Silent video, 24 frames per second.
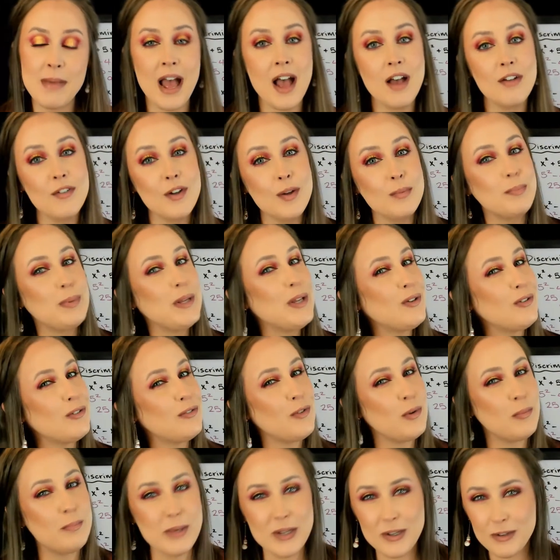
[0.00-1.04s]
Have a
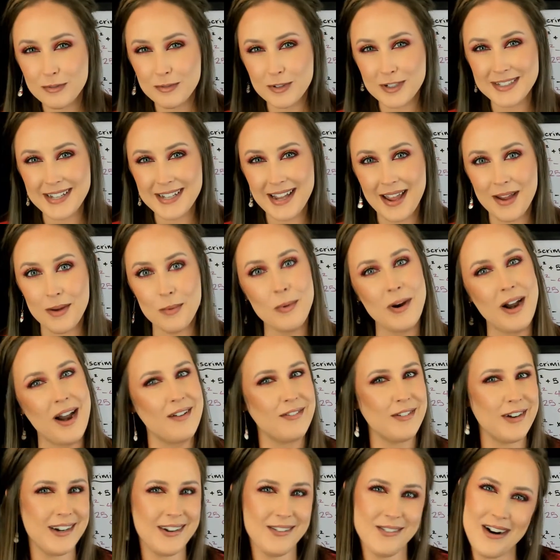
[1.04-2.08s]
beautiful, beautiful day
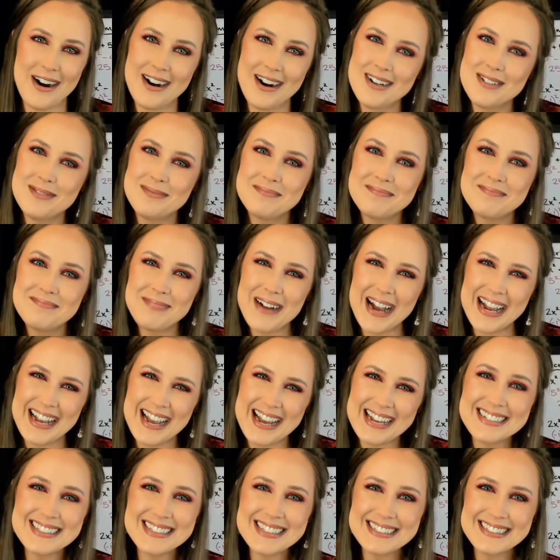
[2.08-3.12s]
wherever you are. Bye,
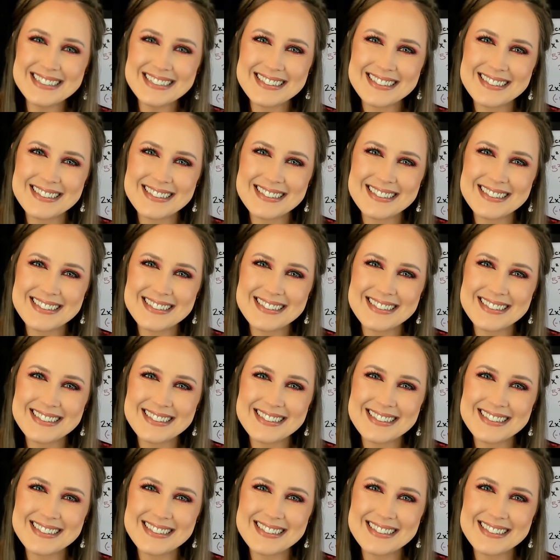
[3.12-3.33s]
guys.